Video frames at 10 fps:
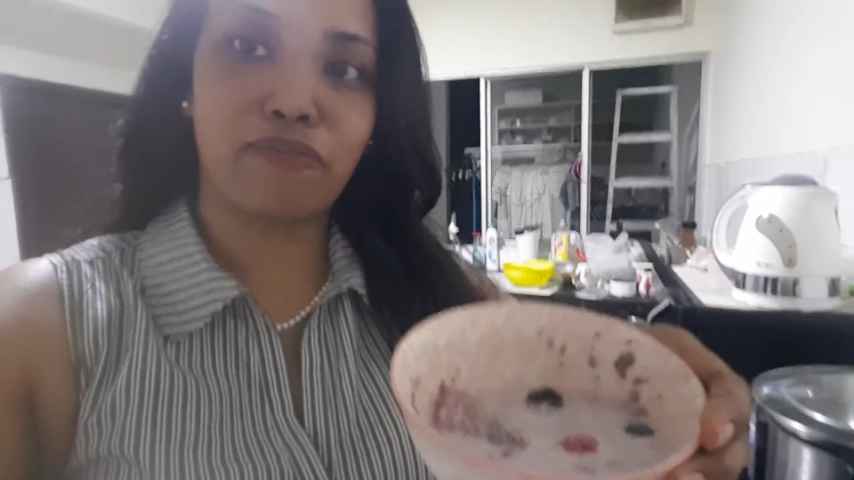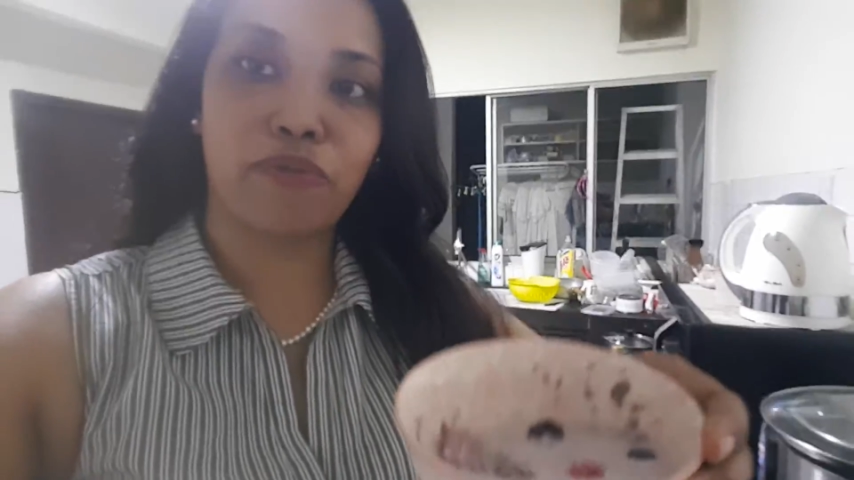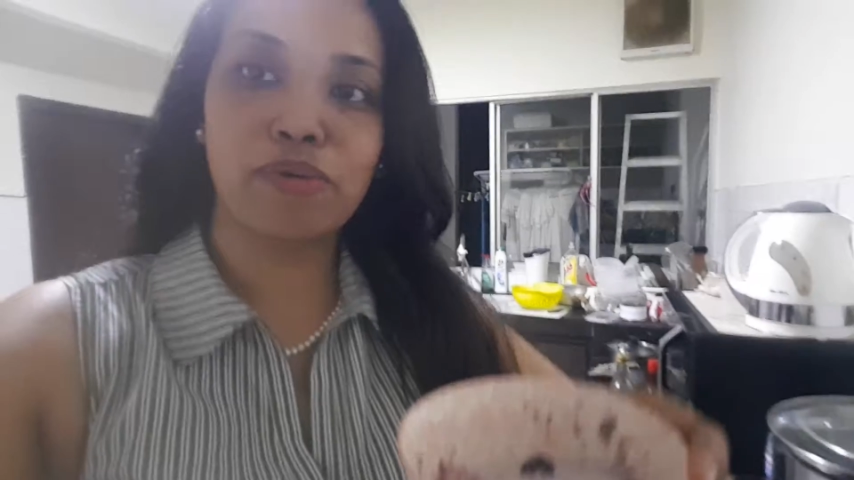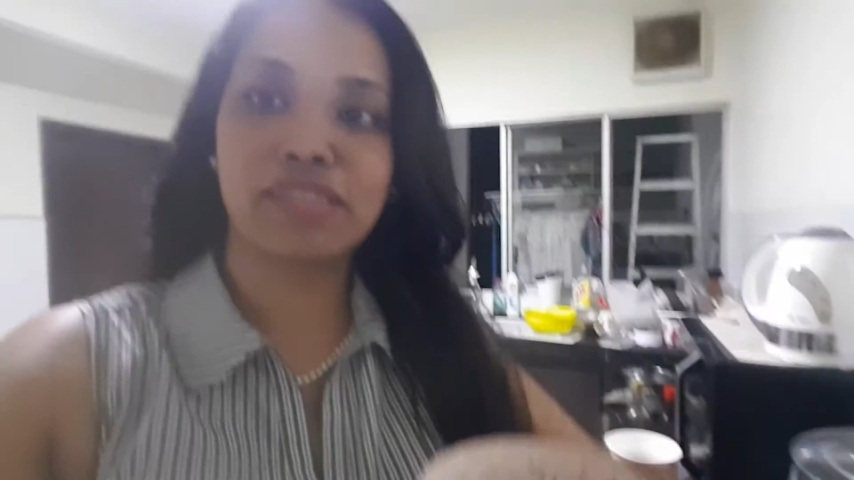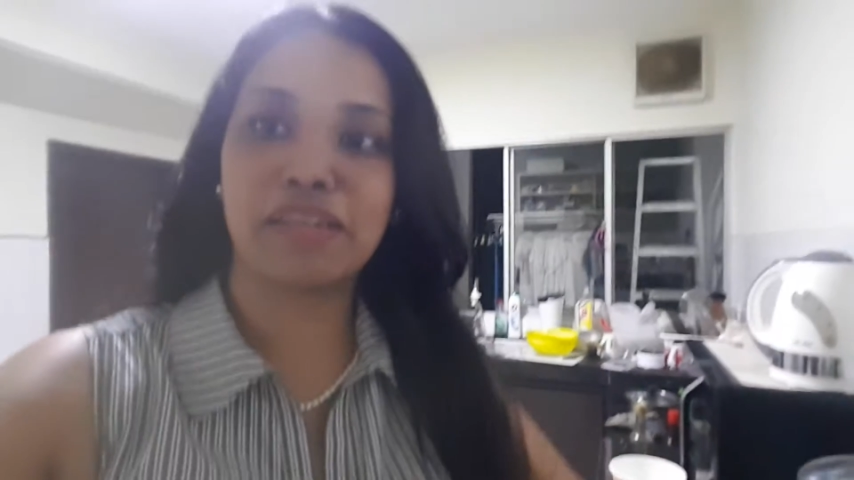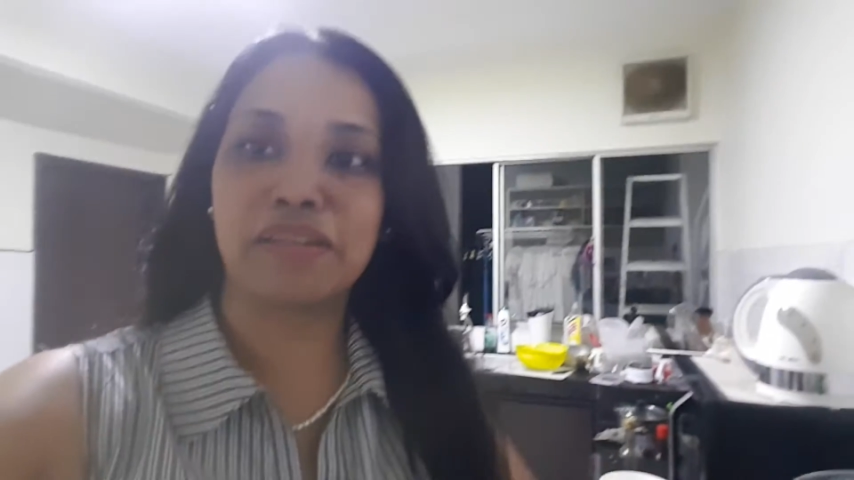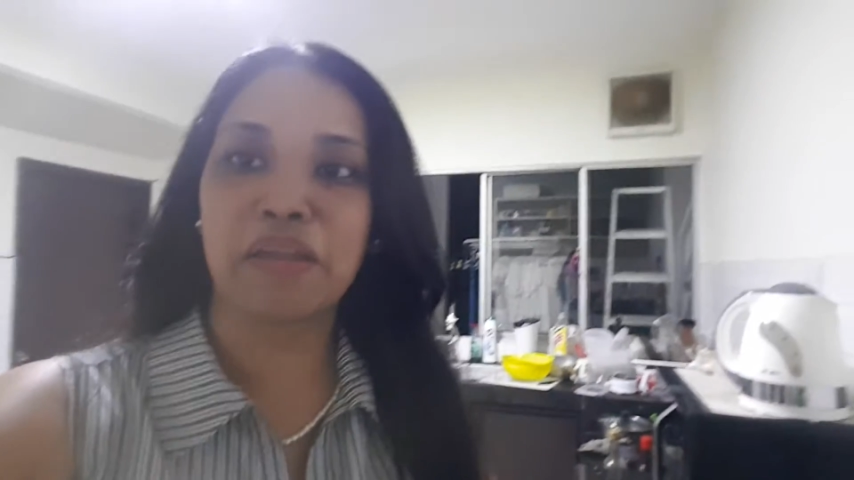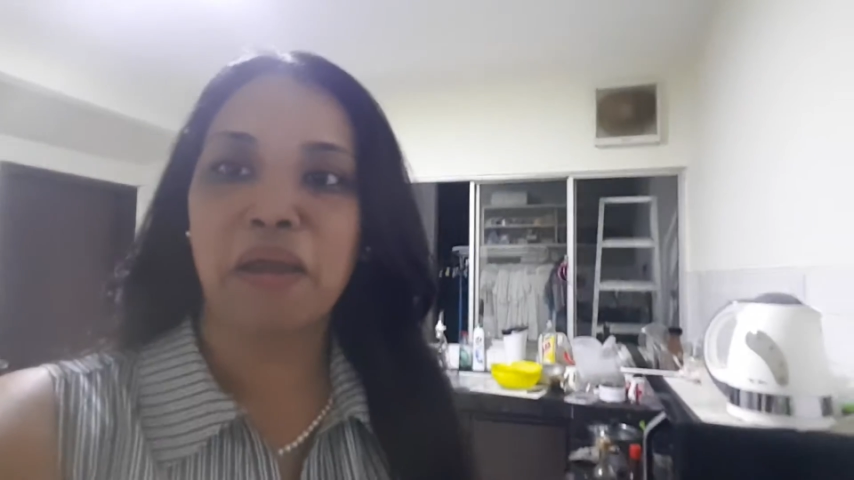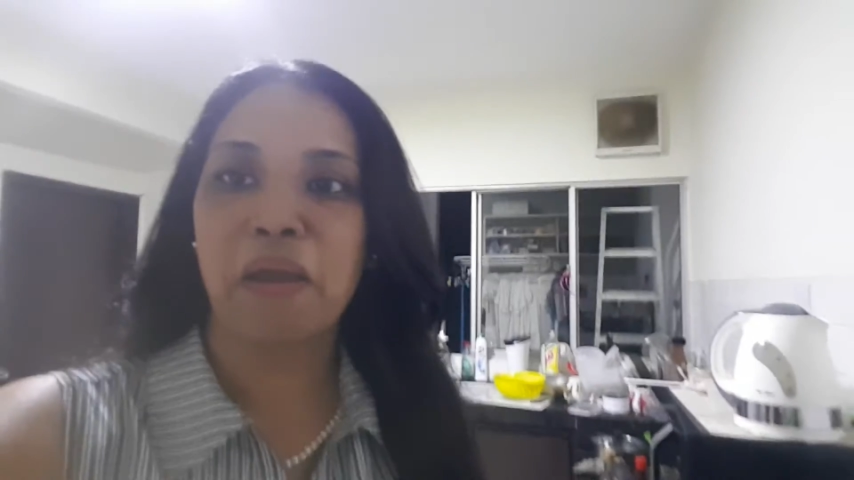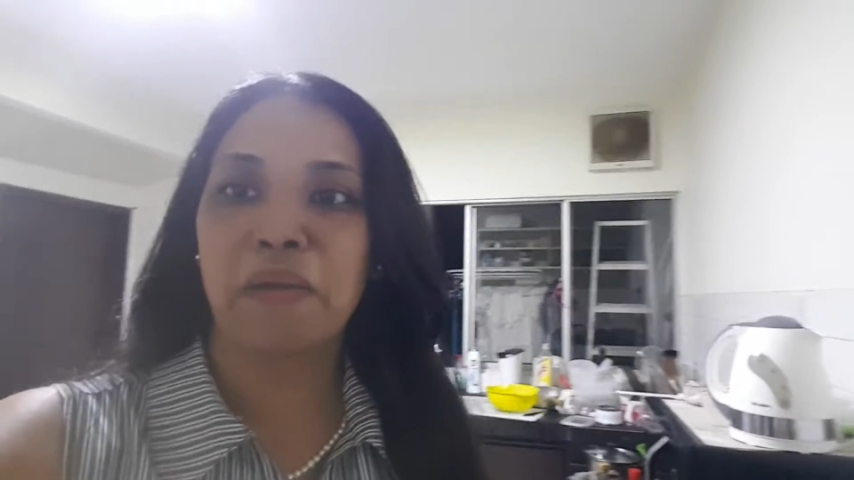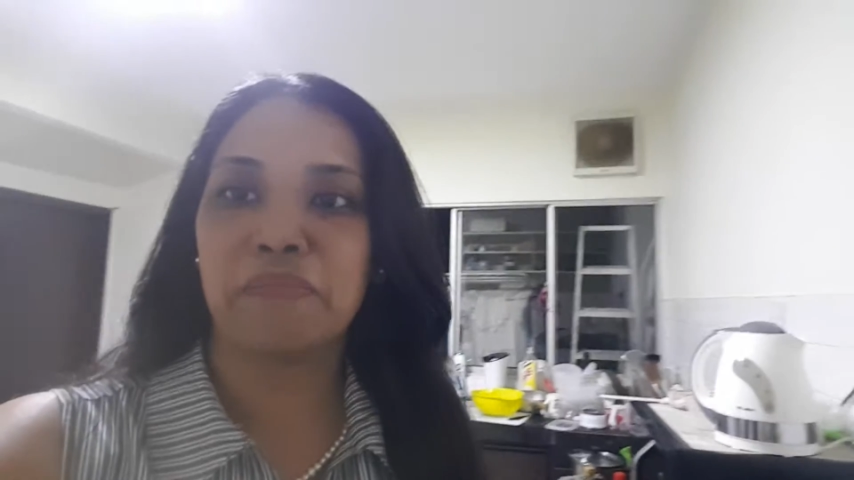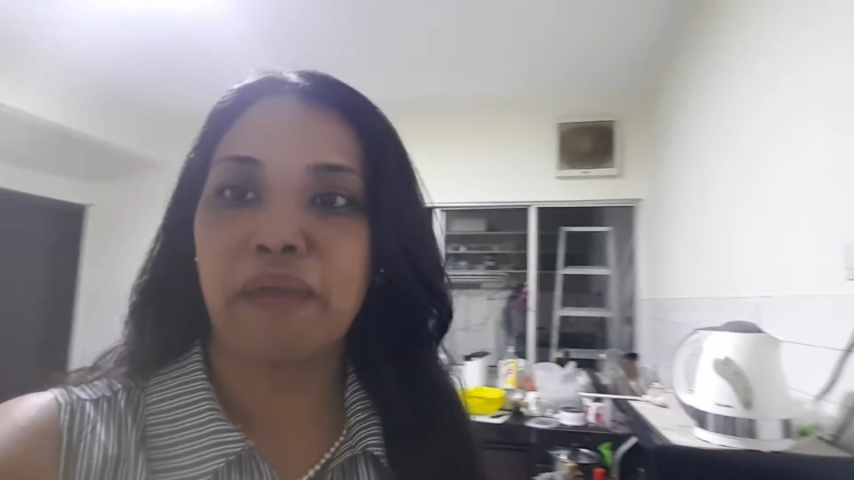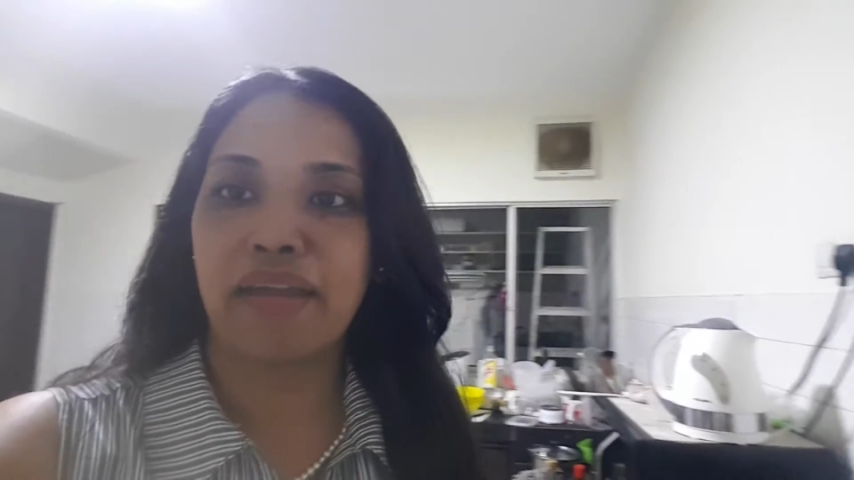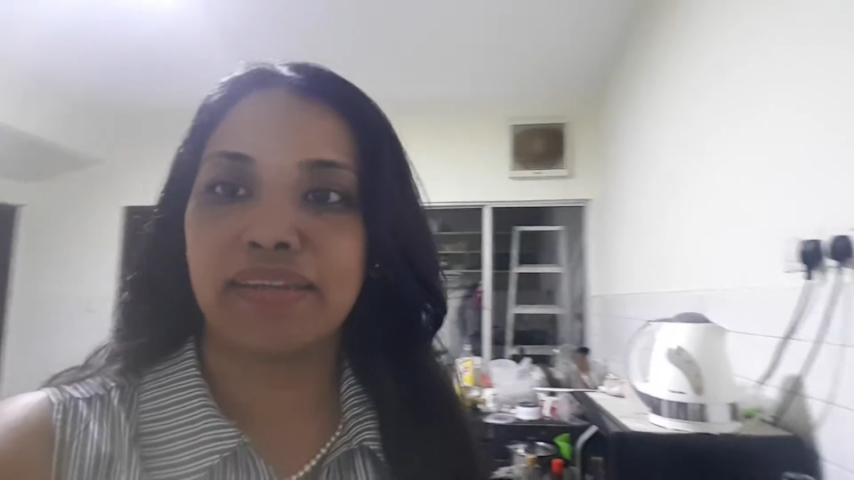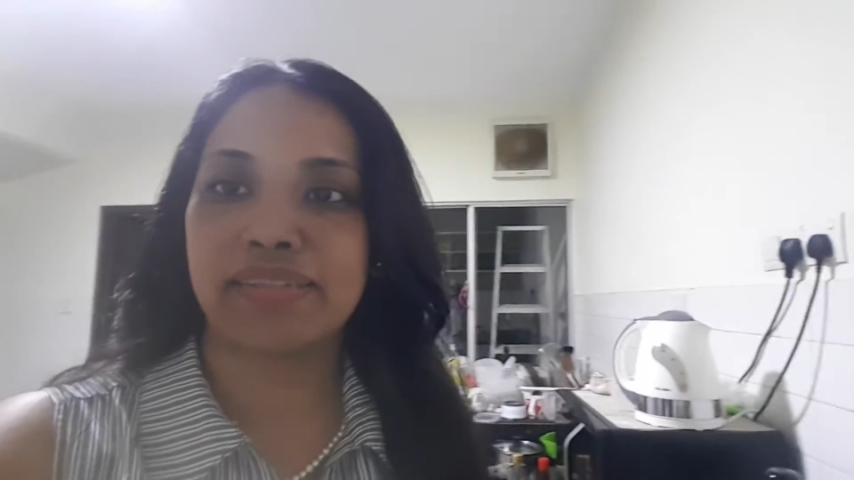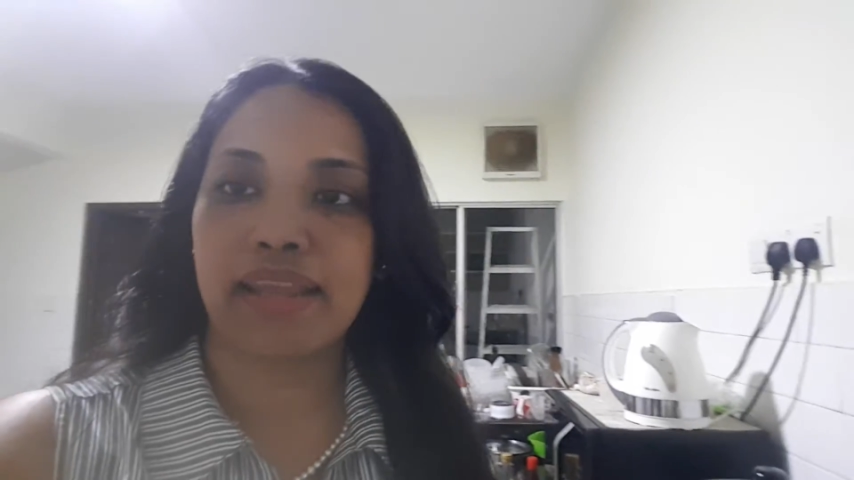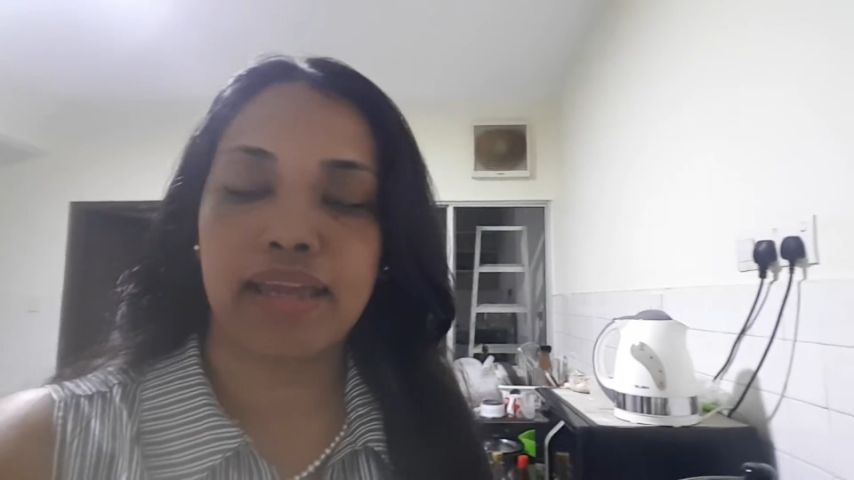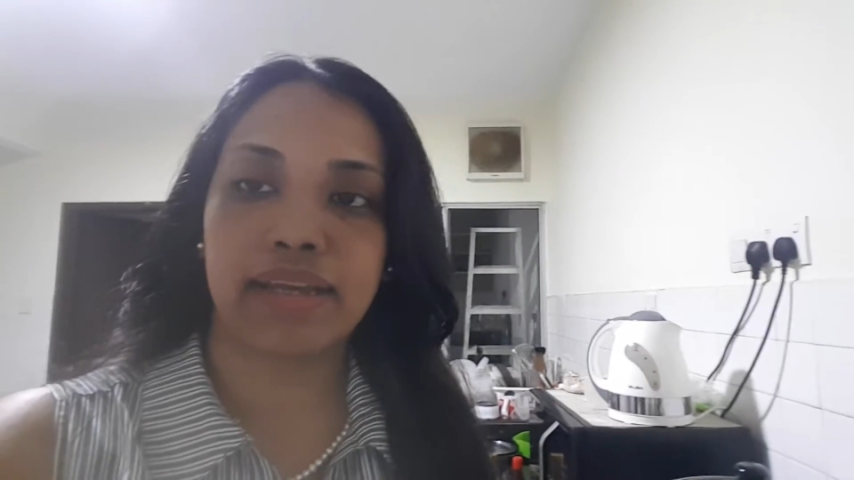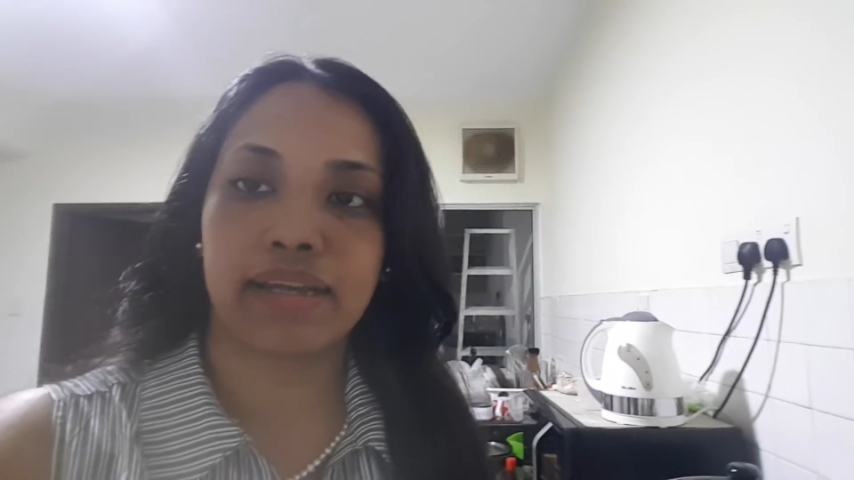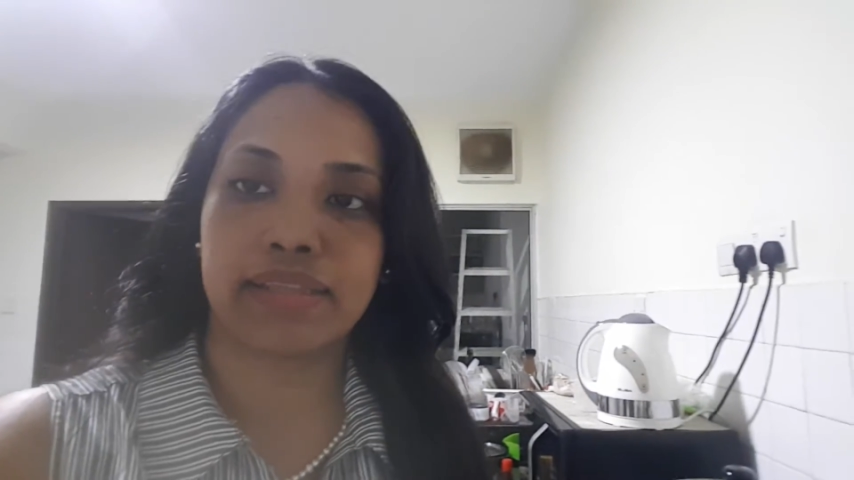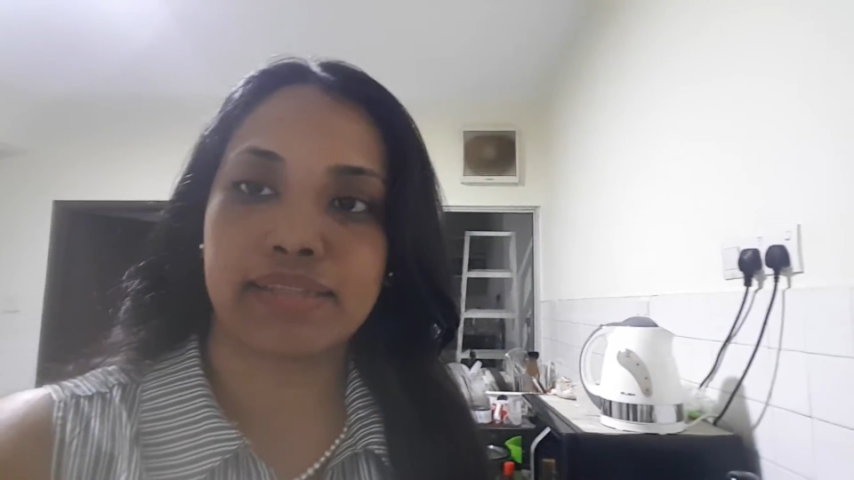frozen berry snack.